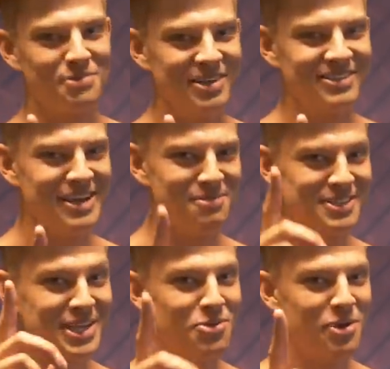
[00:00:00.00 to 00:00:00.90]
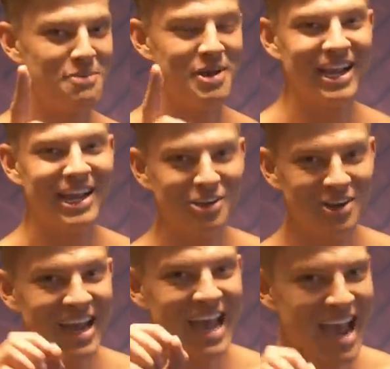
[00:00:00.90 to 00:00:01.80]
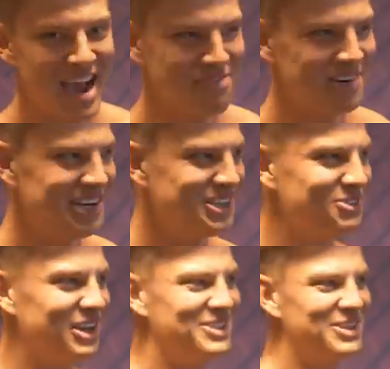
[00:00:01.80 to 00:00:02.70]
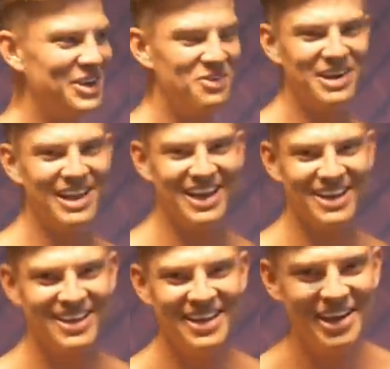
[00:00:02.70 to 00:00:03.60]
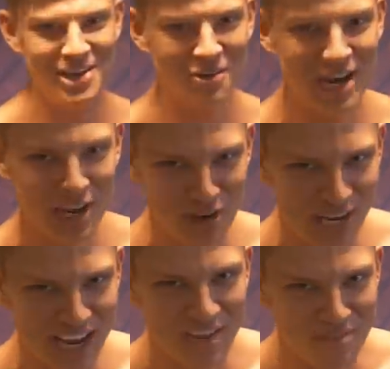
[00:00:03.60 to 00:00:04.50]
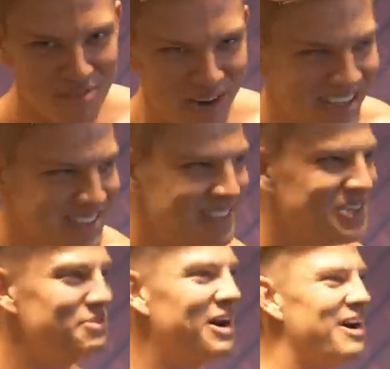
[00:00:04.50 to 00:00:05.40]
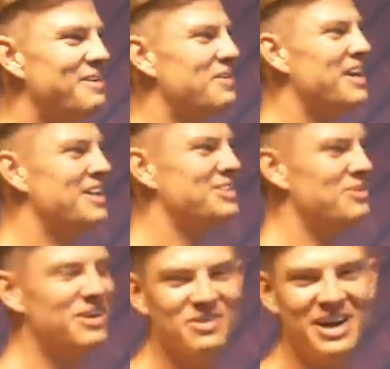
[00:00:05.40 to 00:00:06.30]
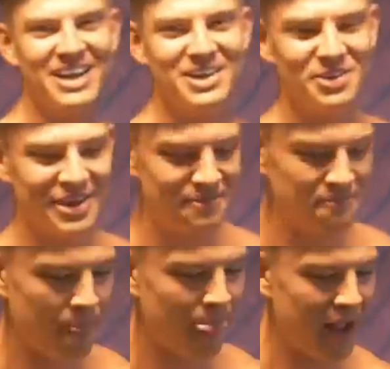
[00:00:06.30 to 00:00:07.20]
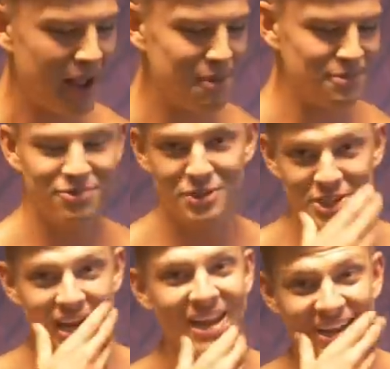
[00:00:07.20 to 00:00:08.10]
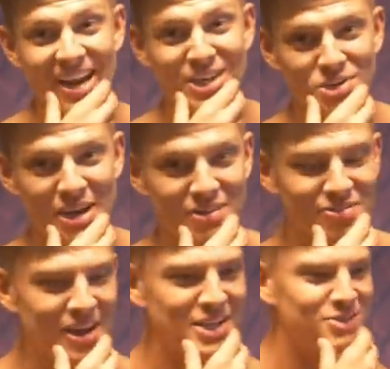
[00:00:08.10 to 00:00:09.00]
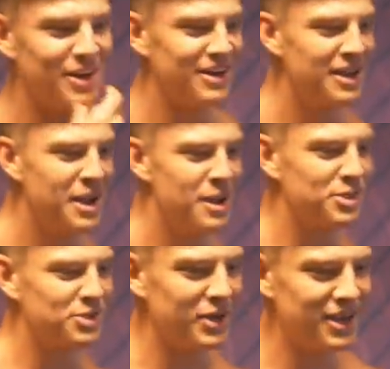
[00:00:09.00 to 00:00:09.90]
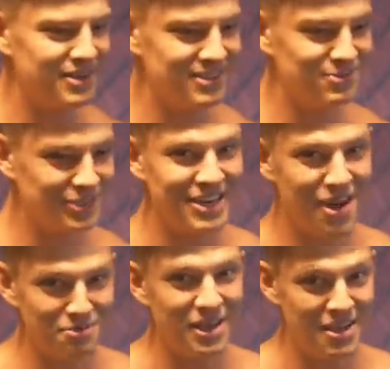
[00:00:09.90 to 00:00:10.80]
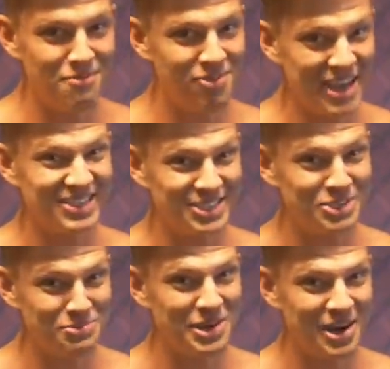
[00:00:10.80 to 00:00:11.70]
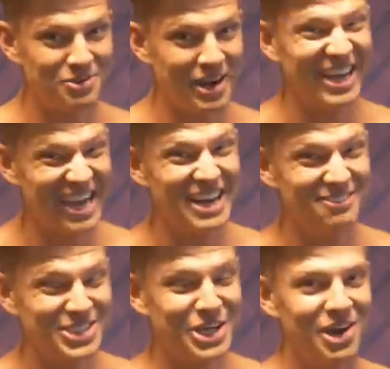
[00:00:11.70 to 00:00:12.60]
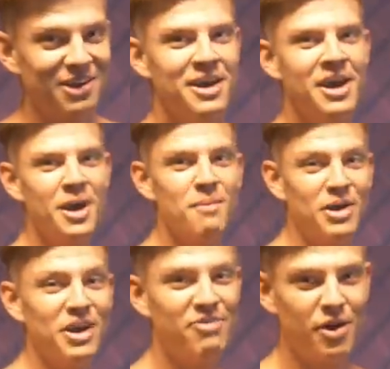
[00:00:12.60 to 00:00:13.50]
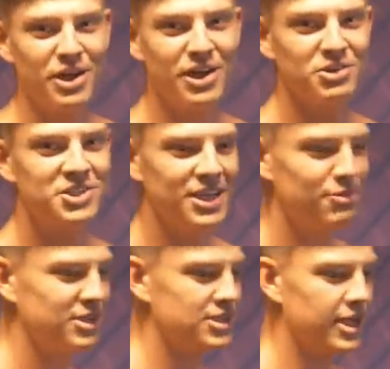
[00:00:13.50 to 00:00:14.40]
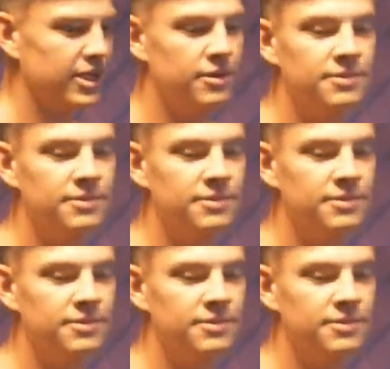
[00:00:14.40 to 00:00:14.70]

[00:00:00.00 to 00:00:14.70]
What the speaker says: important tip is that you want to make it look effortless, right? So you don't want to like, you don't want to look like you're flexing super hard. So one way to do it, first you got to like kind of train your face, right? Because right now I'm flexing super hard, right? I can't even talk. But on the photo you don't see it because like...